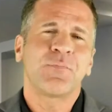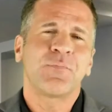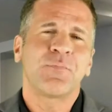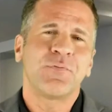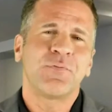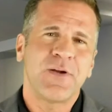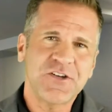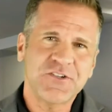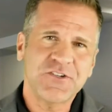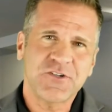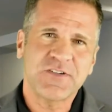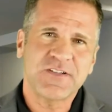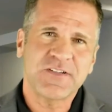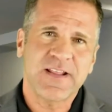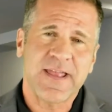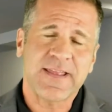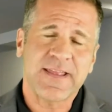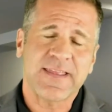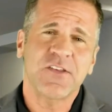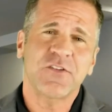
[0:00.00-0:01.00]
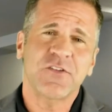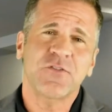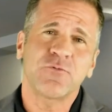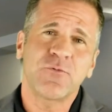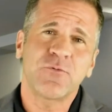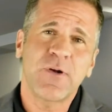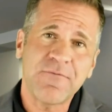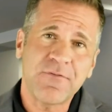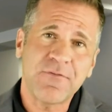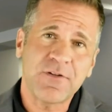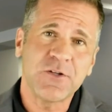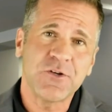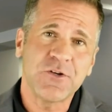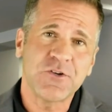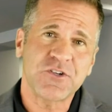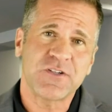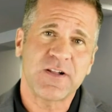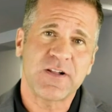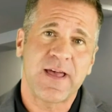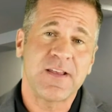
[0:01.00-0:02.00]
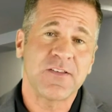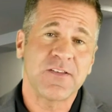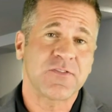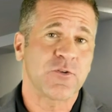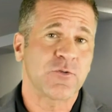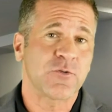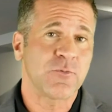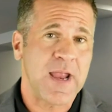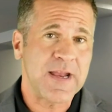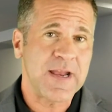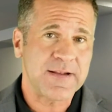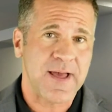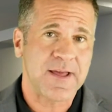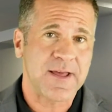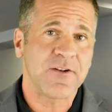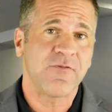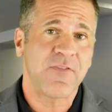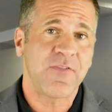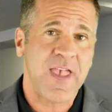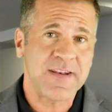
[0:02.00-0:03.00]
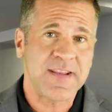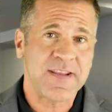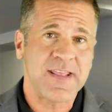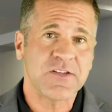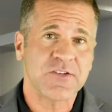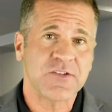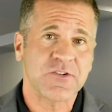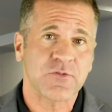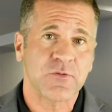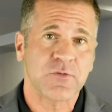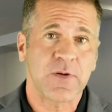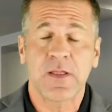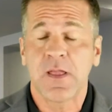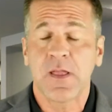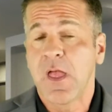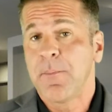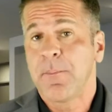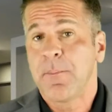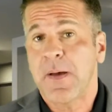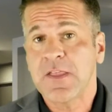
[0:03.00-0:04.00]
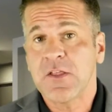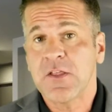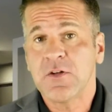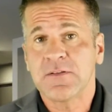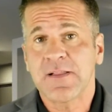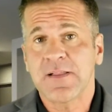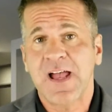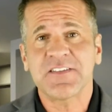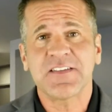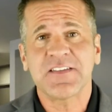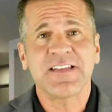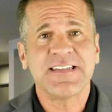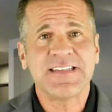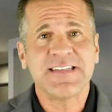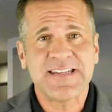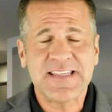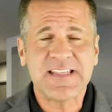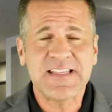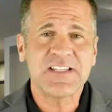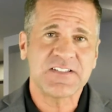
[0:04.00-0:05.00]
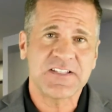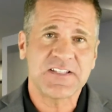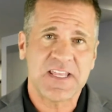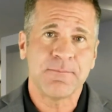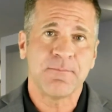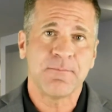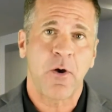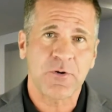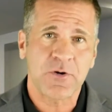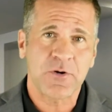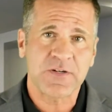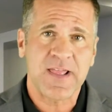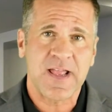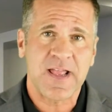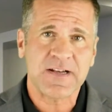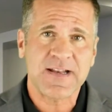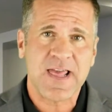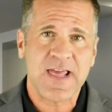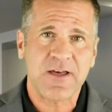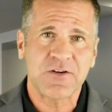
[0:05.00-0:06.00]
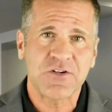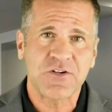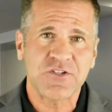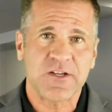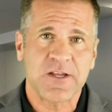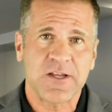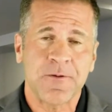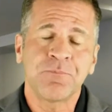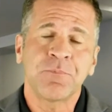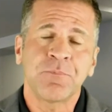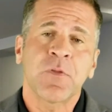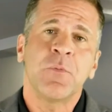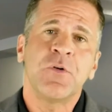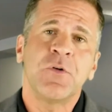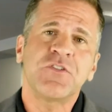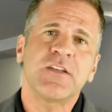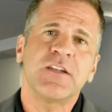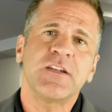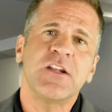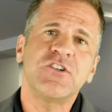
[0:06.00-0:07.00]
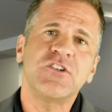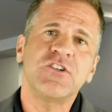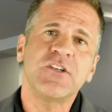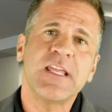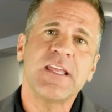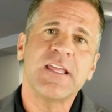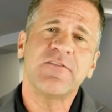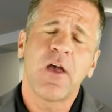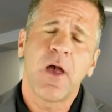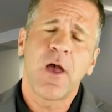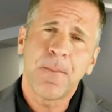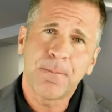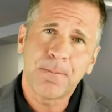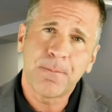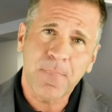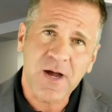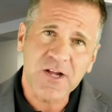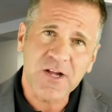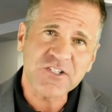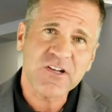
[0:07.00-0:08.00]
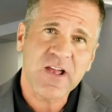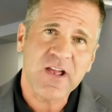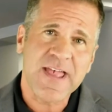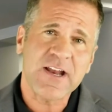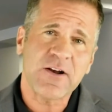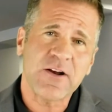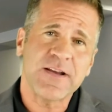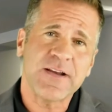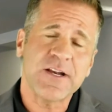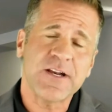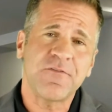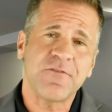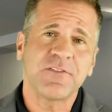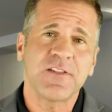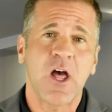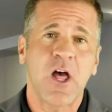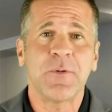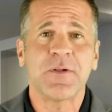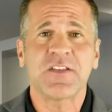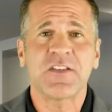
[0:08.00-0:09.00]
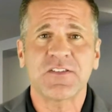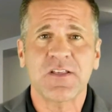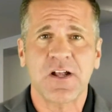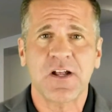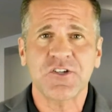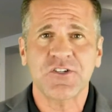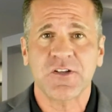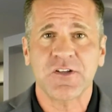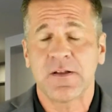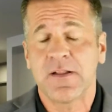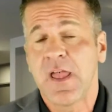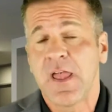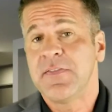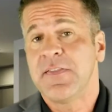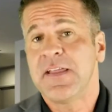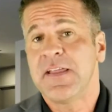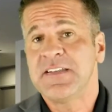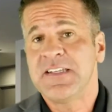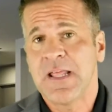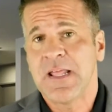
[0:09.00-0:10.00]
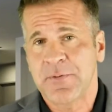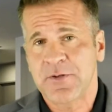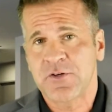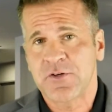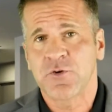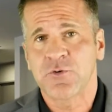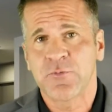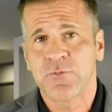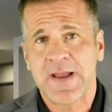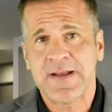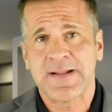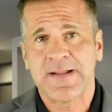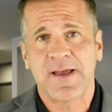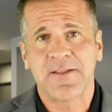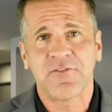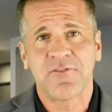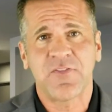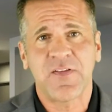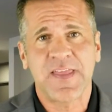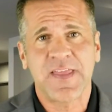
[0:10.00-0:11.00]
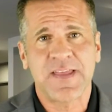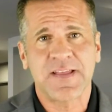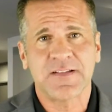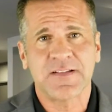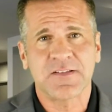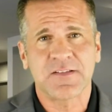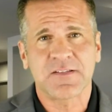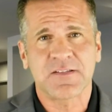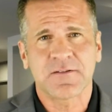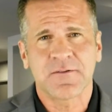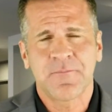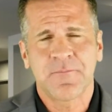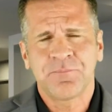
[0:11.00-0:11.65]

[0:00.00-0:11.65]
PressureTech has revolutionized the radon fan industry by utilizing DC motor technology, which can achieve much higher airflow and suction than typical radon fans.